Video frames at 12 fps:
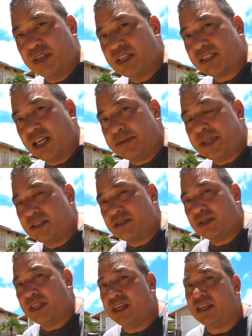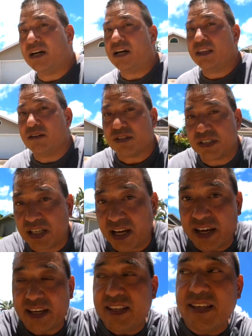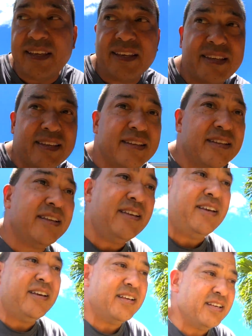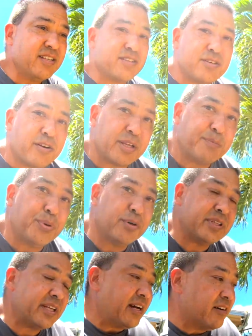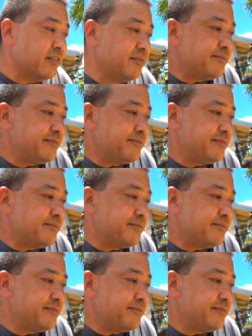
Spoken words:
the same thing to the other side. So I already pulled it out.